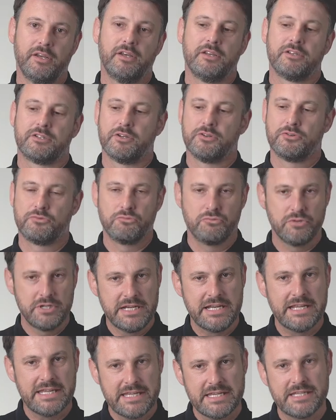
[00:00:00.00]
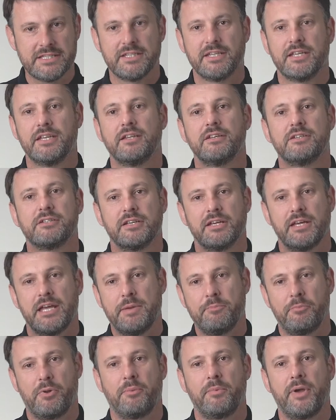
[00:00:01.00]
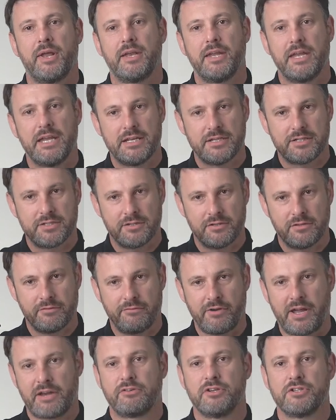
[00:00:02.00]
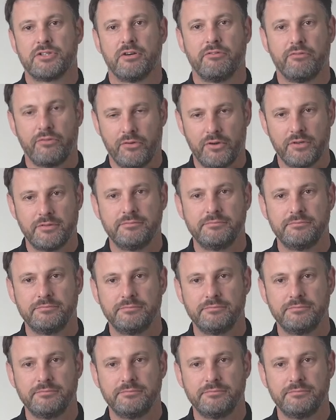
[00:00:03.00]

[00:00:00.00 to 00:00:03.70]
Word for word: so it's really easy to implement into the factory shop floor.